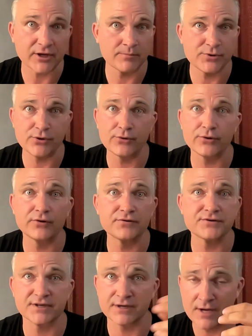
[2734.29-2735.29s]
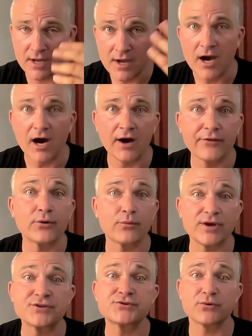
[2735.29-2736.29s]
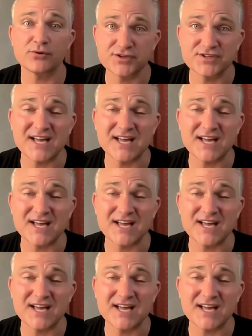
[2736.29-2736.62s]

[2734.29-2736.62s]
computers and other resources.